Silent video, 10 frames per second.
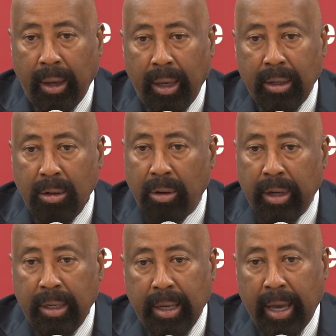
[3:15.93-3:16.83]
And, you know,
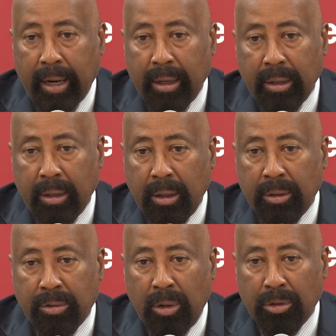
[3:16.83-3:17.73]
Indiana
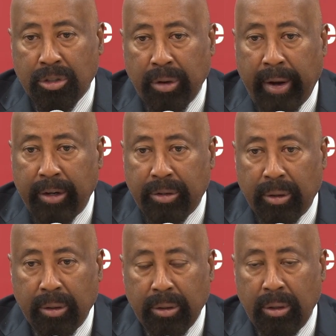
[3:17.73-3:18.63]
is no
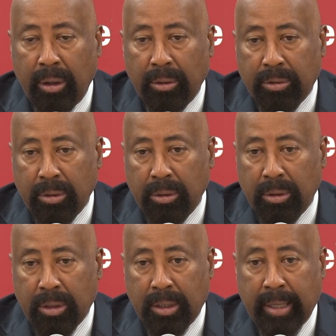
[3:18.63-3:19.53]
stranger, you know, to
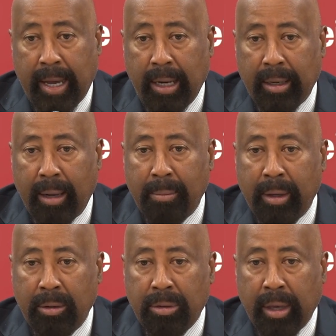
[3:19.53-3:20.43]
talent. I
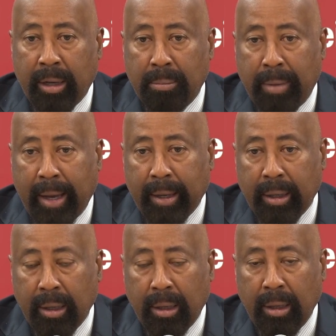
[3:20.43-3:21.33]
mean, you think back,
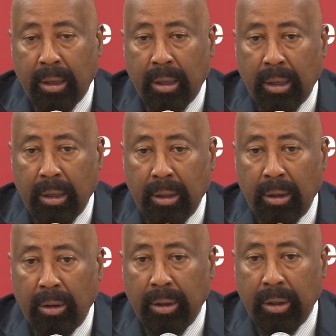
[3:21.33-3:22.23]
you
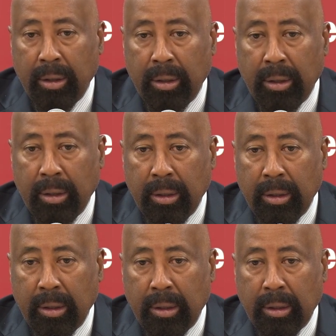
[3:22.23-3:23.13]
know,
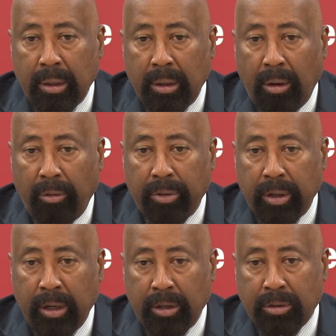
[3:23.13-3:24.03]
over the
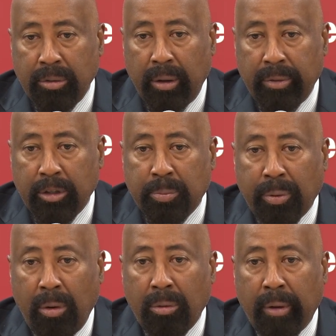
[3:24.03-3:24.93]
history of this
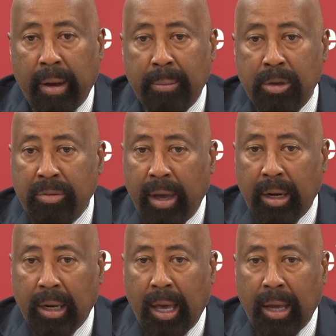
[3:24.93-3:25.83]
program, you've had
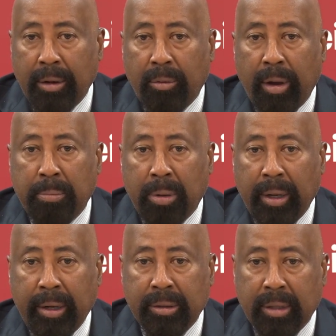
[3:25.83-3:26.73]
a lot of great
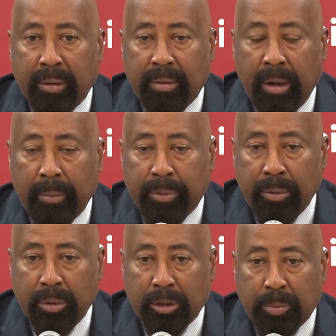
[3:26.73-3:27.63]
players that have come
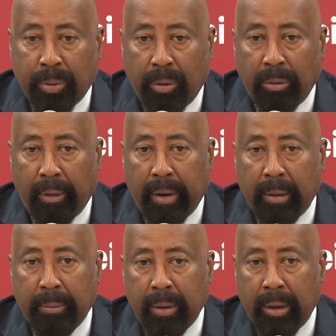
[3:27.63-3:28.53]
through this
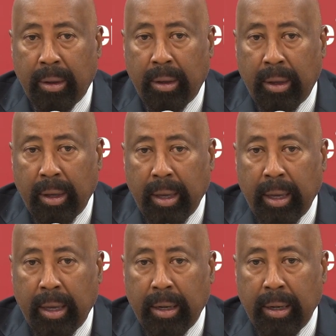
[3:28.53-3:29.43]
program.
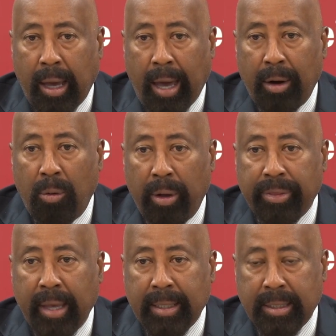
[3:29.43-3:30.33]
And I don't want
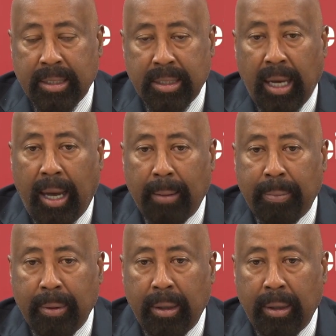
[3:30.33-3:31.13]
that to stop.